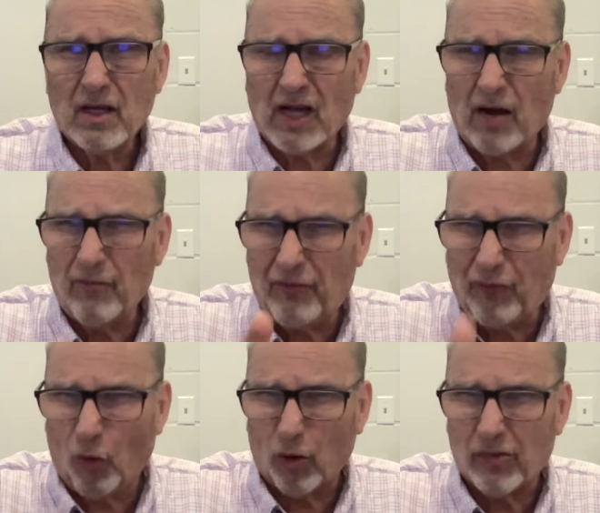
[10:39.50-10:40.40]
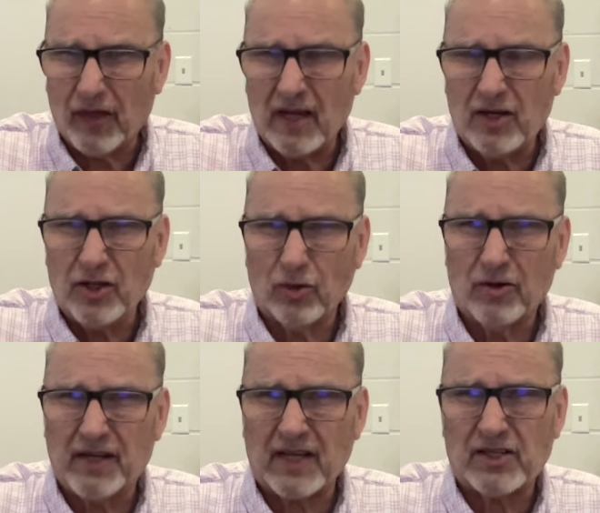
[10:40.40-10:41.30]
Come forth into your
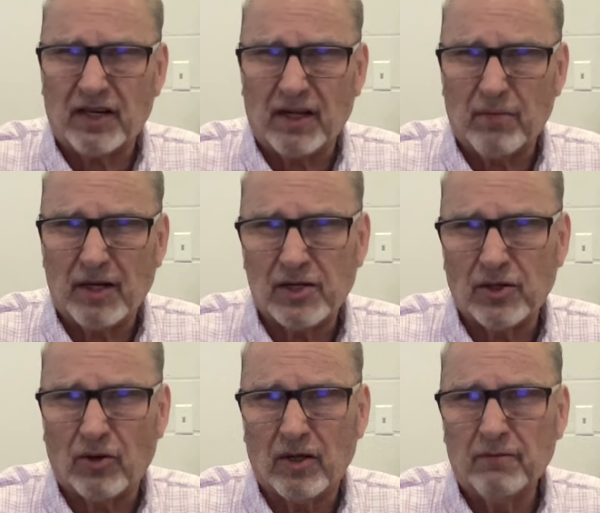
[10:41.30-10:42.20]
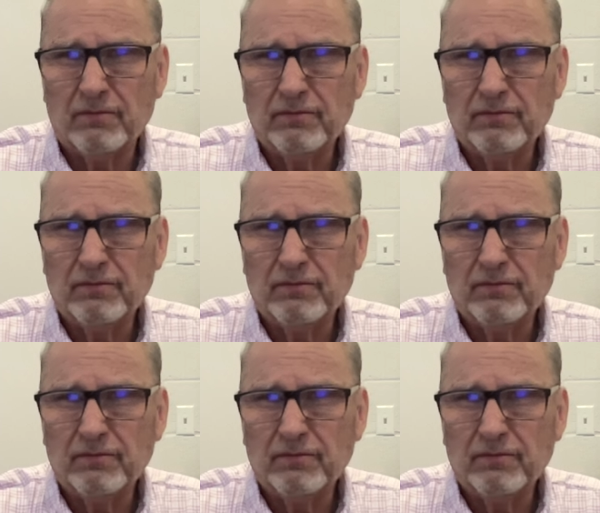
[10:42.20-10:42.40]
destiny, Minnesota.